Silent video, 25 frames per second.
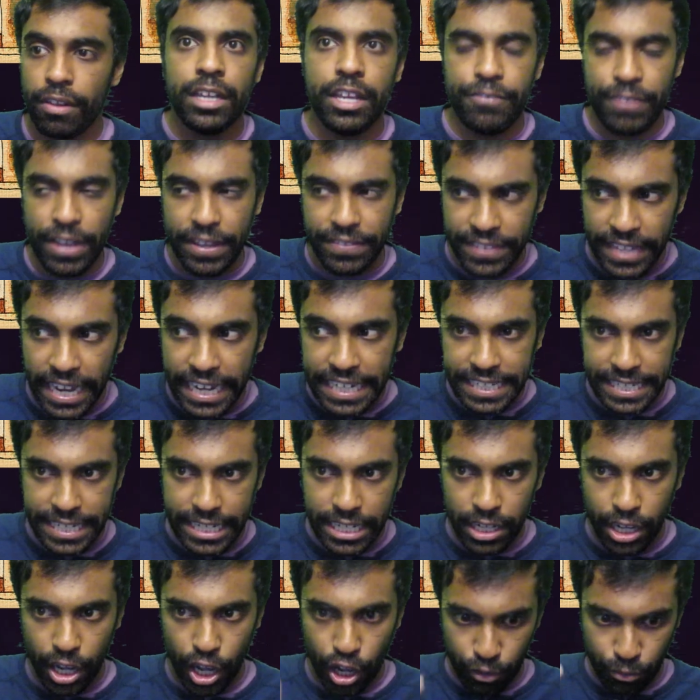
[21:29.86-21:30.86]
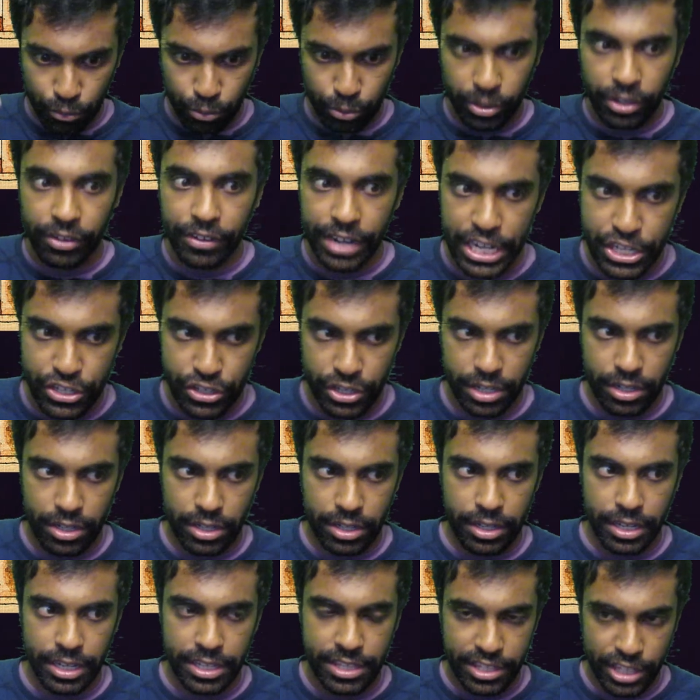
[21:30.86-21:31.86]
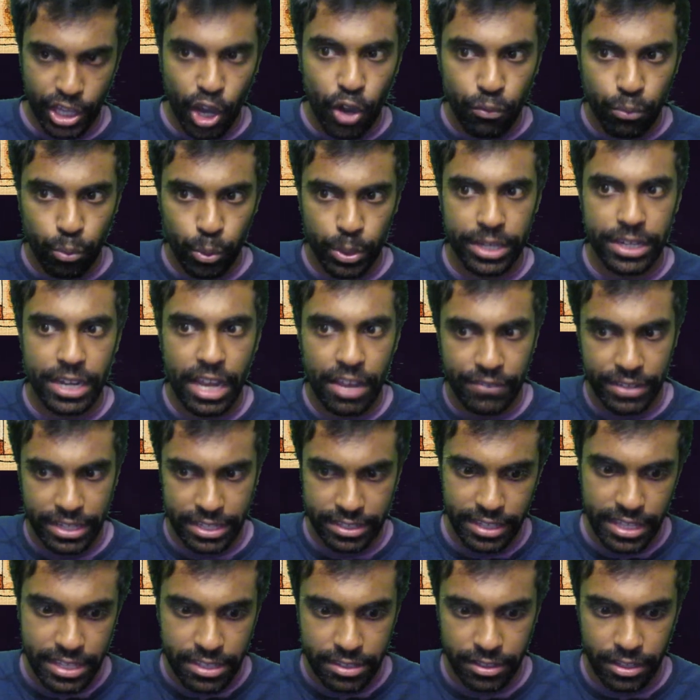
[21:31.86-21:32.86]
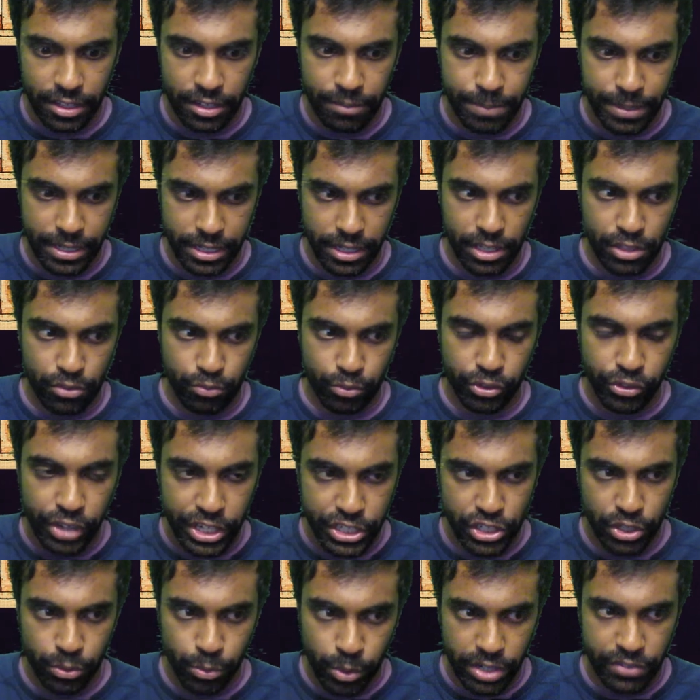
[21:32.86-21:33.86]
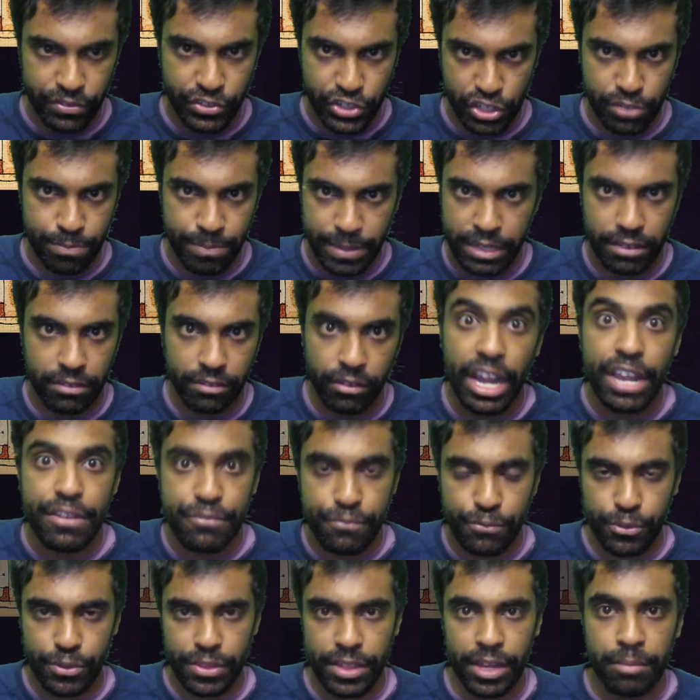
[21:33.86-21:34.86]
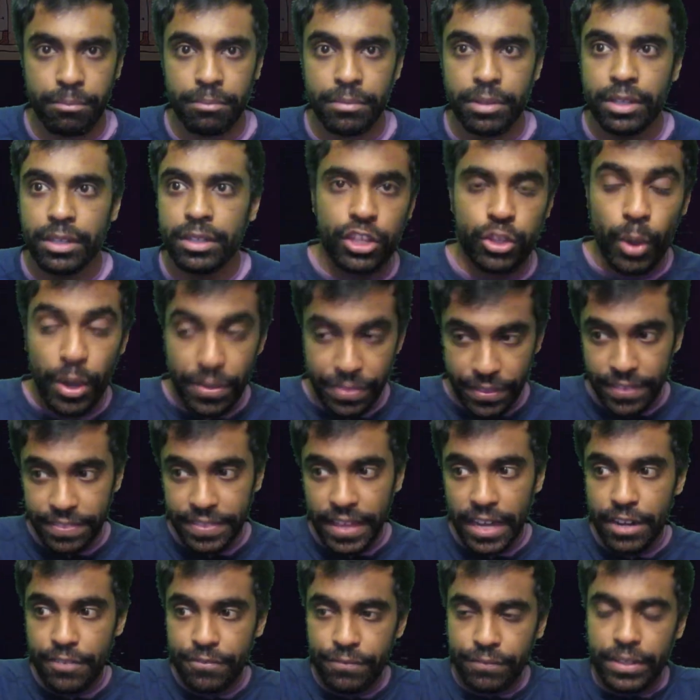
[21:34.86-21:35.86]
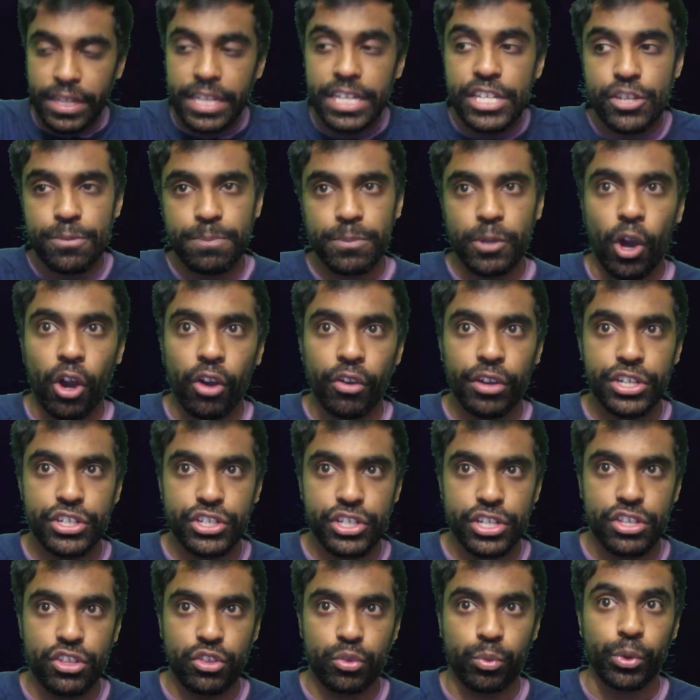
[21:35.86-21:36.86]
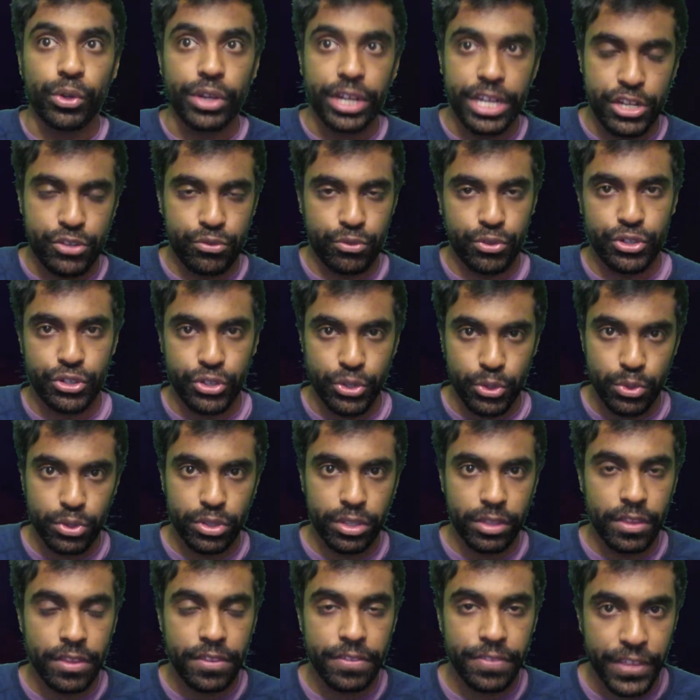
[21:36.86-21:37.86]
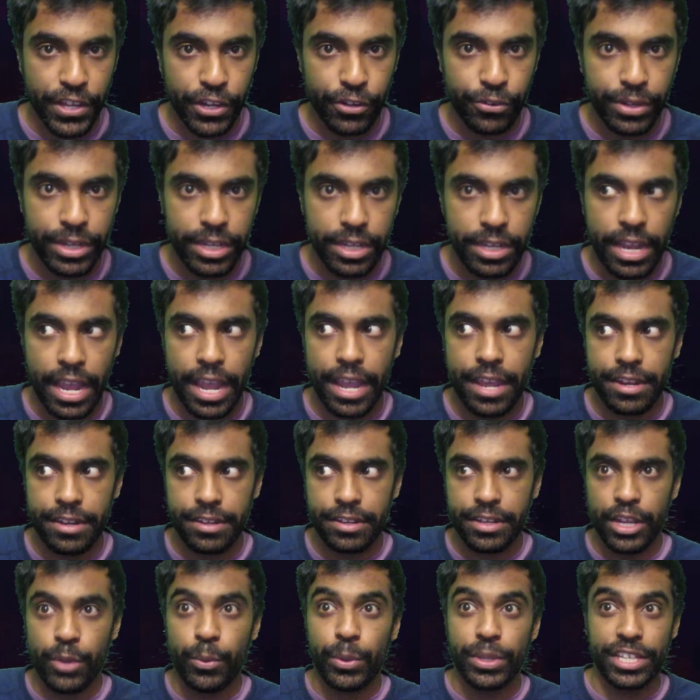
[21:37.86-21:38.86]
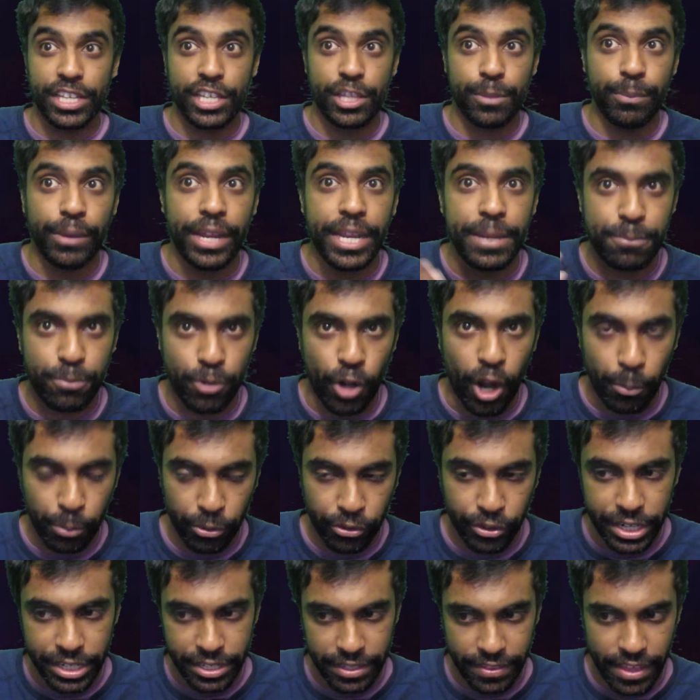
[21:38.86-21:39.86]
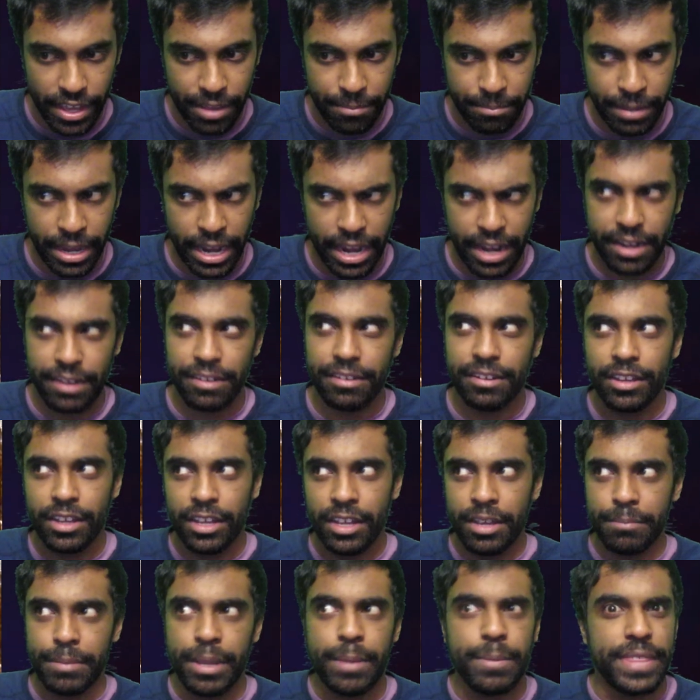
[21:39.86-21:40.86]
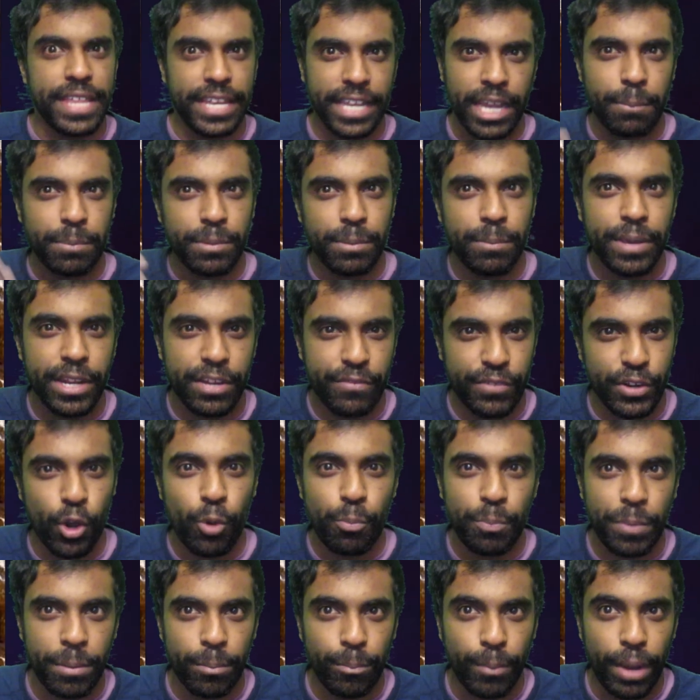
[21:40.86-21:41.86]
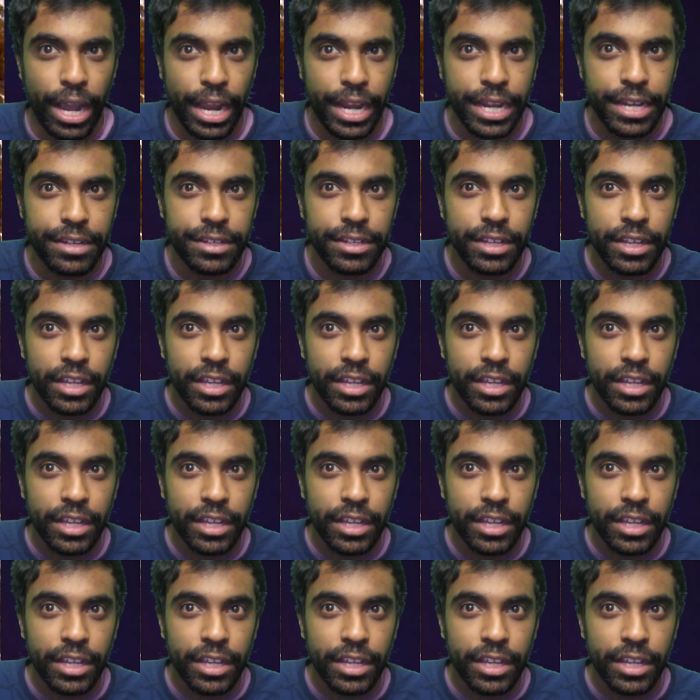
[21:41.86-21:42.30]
In fact, the idea of religion itself wouldn't have existed because religion would have just been life for them. So I think that if Egyptologists were introduced to this theory and it was explained properly to them and maybe they kept a bit of an open mind,